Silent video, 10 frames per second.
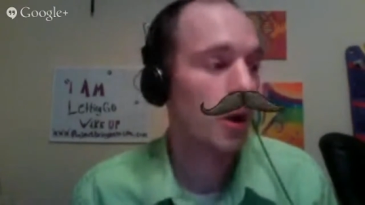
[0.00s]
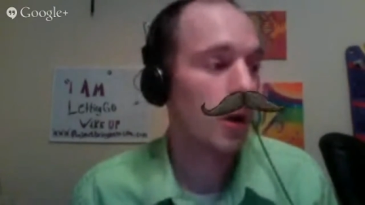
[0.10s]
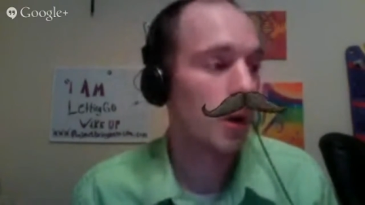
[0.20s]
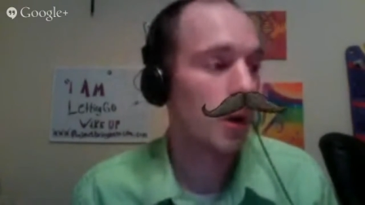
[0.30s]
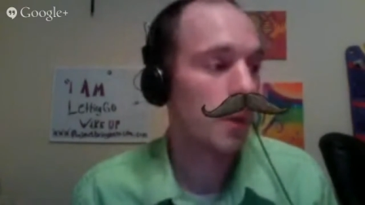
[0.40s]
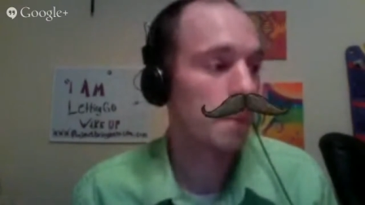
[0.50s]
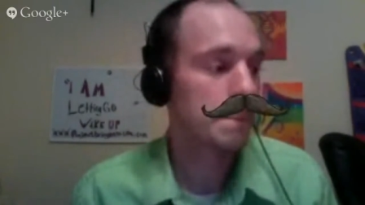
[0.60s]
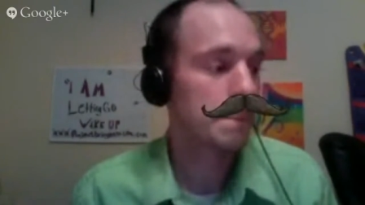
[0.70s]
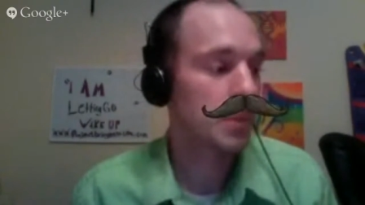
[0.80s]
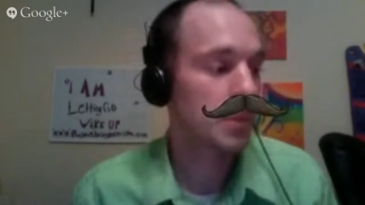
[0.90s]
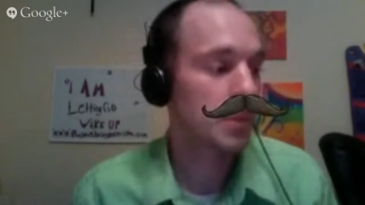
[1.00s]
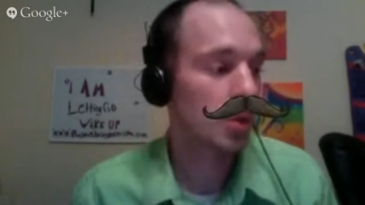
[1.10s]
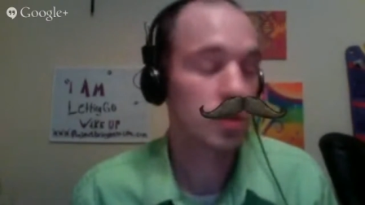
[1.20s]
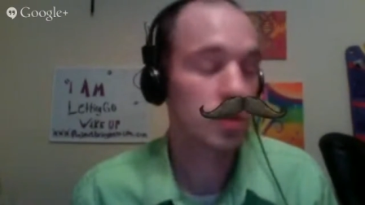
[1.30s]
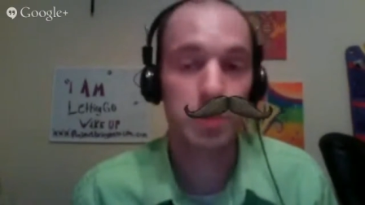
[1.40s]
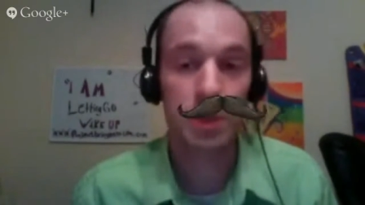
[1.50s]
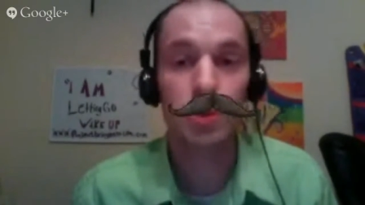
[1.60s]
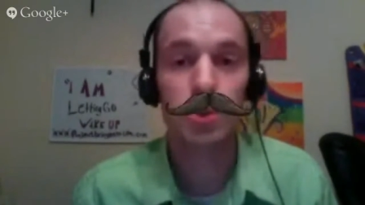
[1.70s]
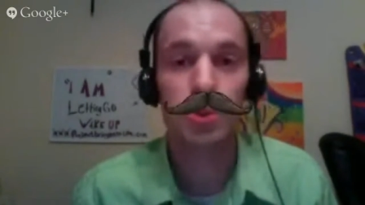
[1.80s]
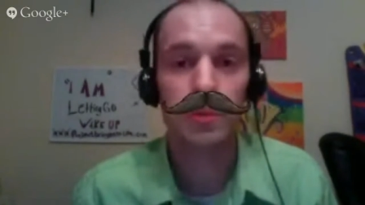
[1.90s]
um, you know
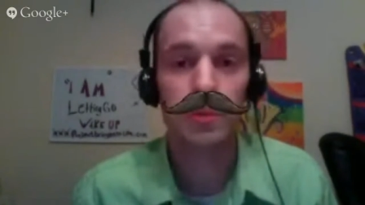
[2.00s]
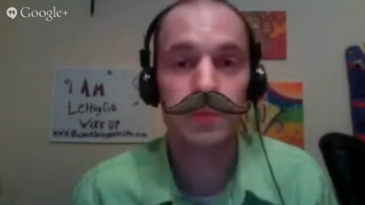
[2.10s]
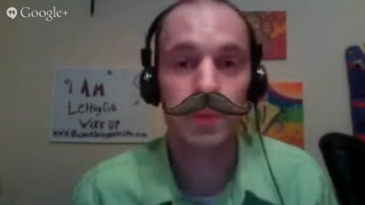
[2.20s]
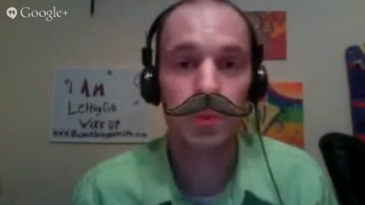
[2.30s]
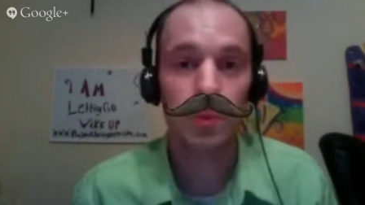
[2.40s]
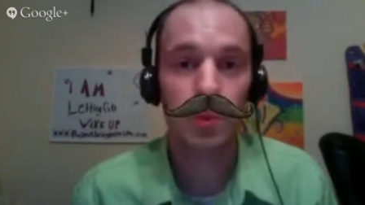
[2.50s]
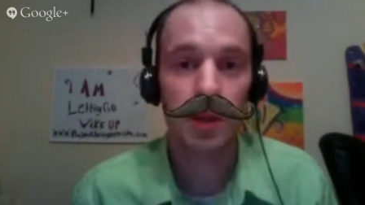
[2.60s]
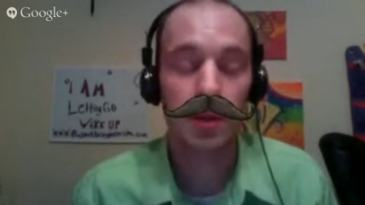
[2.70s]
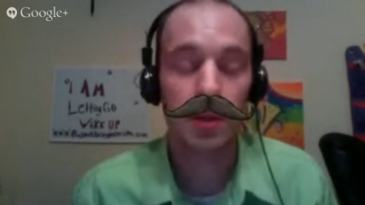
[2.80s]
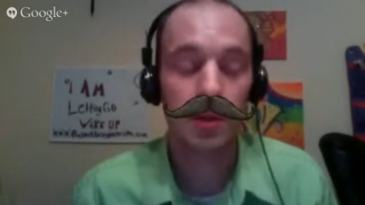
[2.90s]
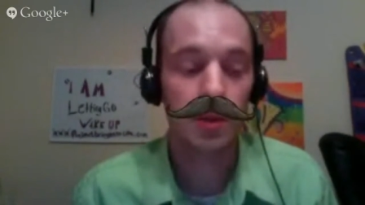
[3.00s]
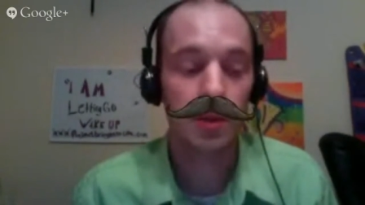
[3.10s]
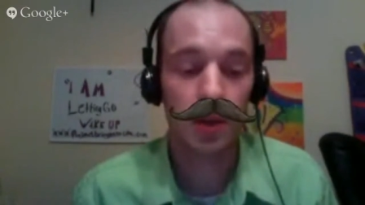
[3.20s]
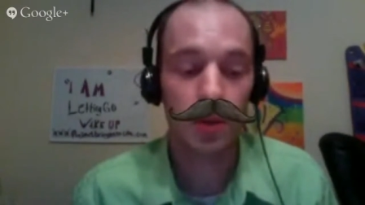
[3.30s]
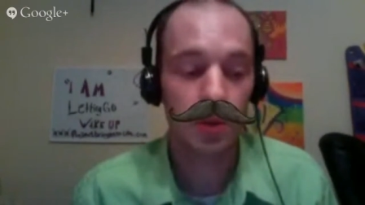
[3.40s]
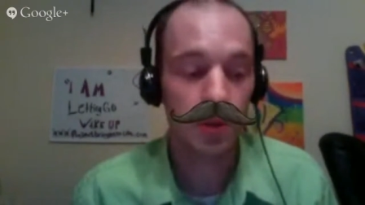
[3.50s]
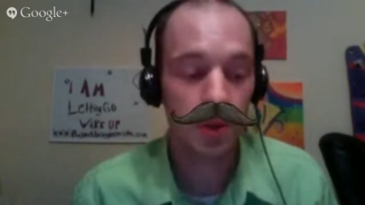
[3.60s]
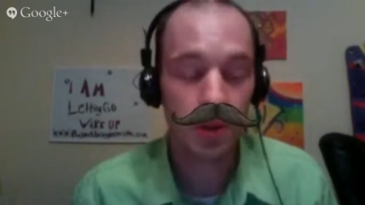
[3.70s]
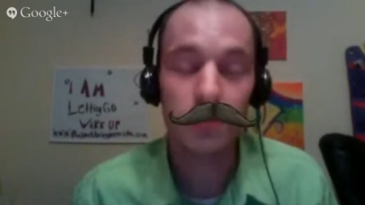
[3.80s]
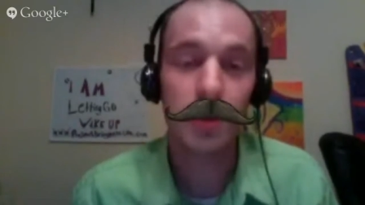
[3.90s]
spiritual food and like
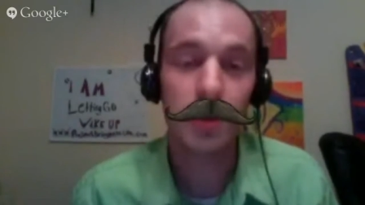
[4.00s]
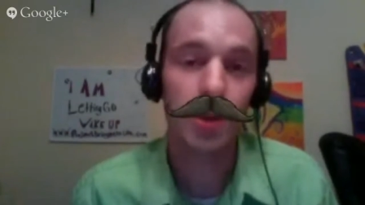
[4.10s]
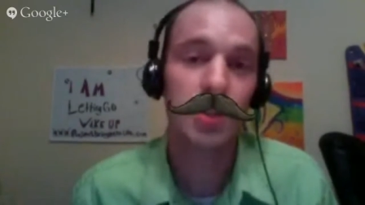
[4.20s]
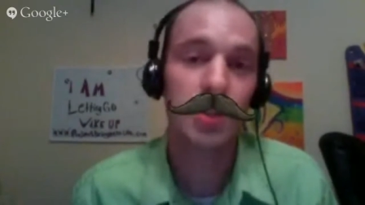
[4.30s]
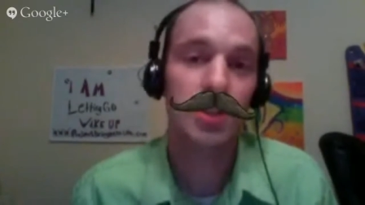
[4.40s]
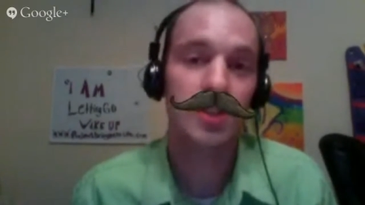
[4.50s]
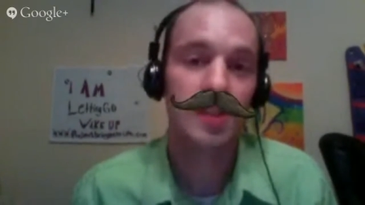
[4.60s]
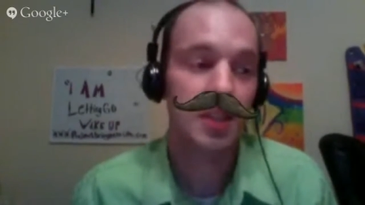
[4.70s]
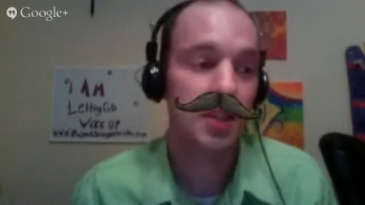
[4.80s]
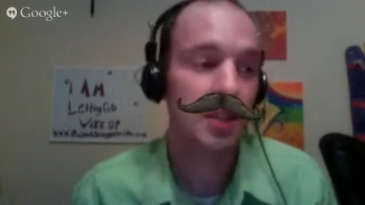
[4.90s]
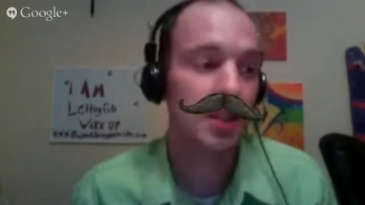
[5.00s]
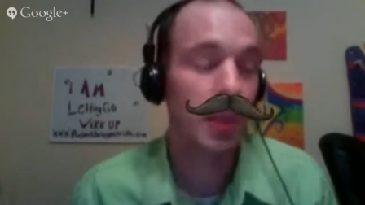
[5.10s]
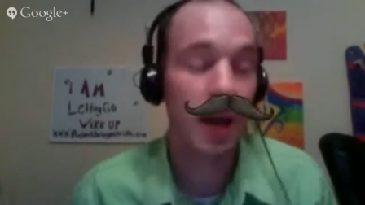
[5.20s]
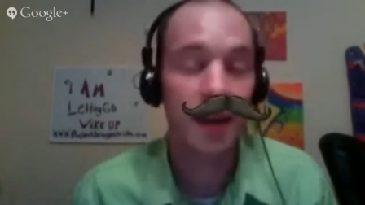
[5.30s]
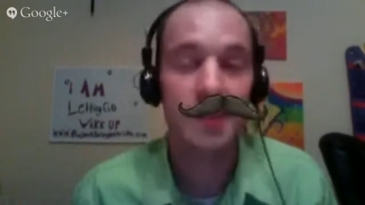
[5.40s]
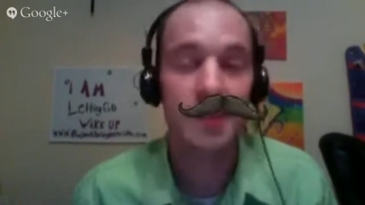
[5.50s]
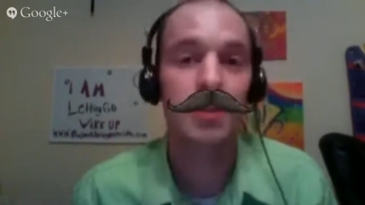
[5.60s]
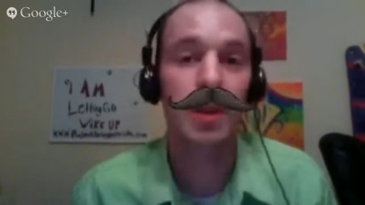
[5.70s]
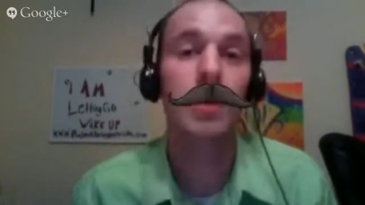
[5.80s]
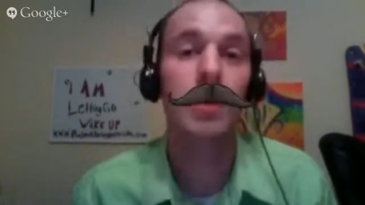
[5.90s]
good vibrations and, and
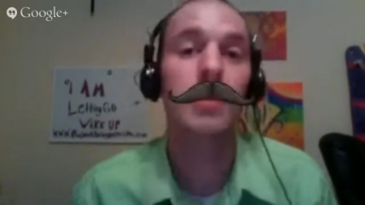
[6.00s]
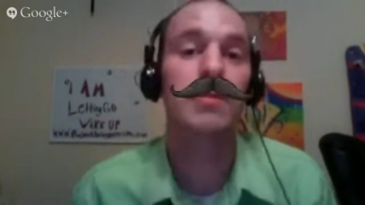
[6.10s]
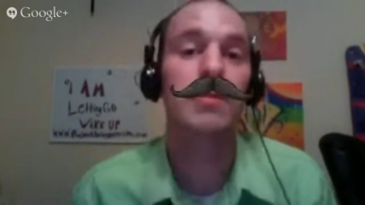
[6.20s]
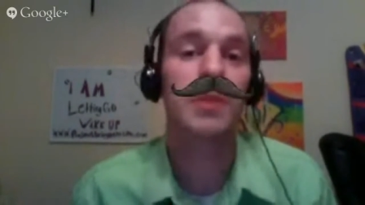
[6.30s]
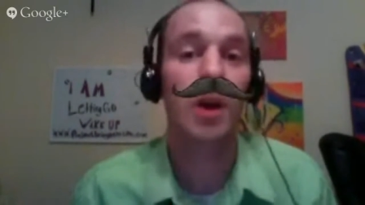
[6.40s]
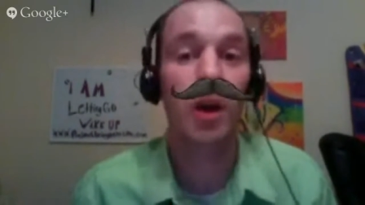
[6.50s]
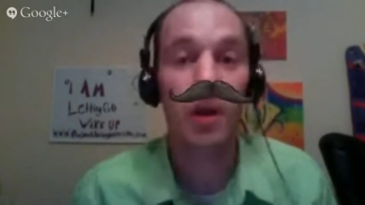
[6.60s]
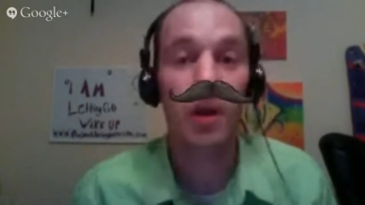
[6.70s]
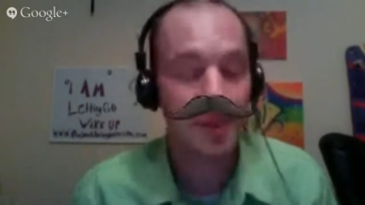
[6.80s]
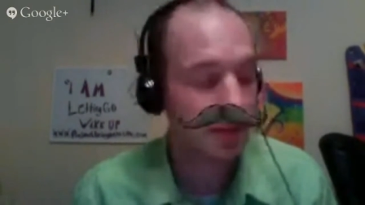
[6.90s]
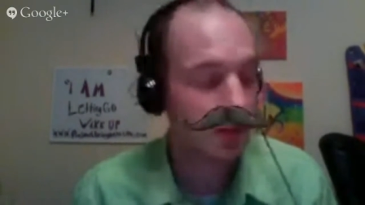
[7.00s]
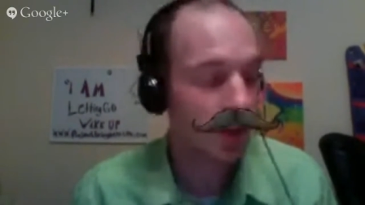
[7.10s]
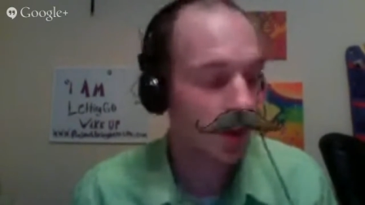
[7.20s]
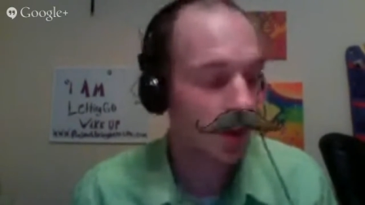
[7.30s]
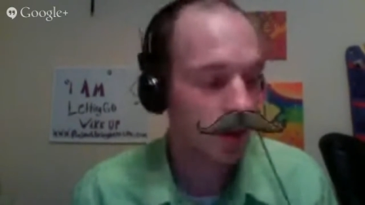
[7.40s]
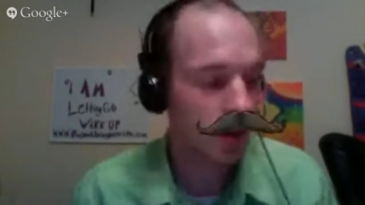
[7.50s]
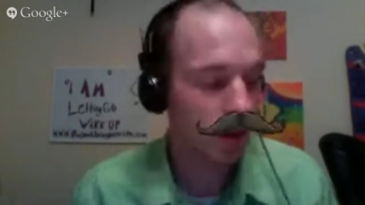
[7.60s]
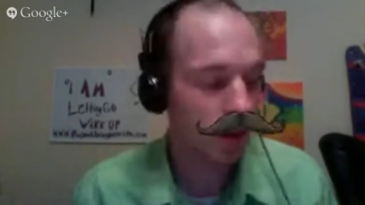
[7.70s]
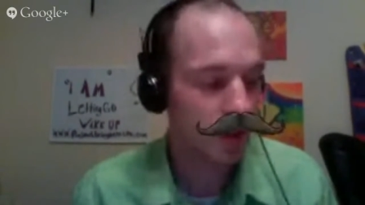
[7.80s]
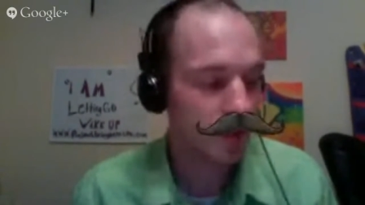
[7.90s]
positive love and hugs and
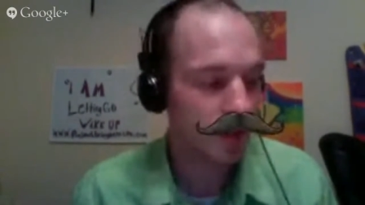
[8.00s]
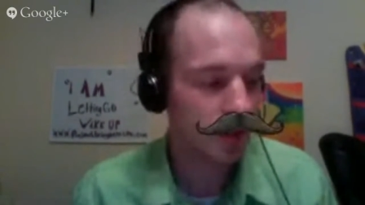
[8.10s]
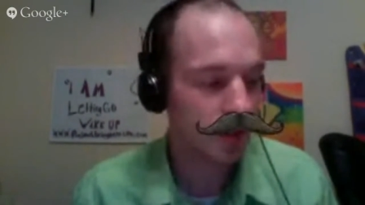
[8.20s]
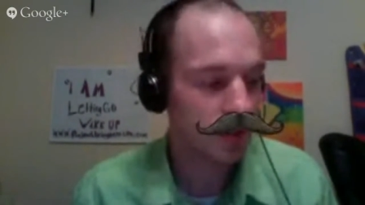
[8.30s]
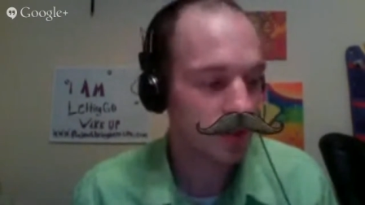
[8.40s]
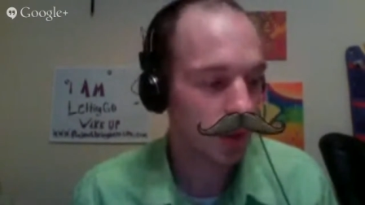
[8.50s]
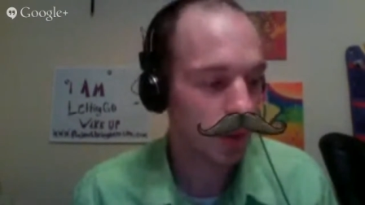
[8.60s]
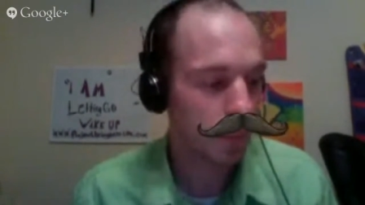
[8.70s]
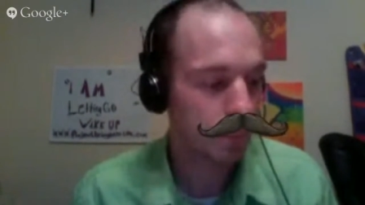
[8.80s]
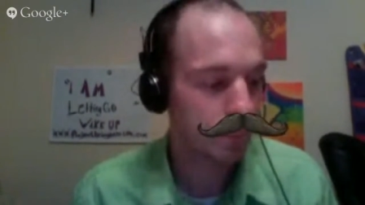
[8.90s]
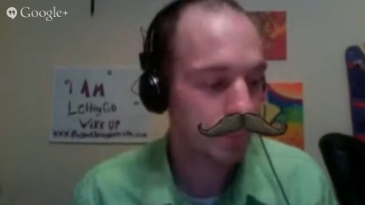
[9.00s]
and all that stuff. So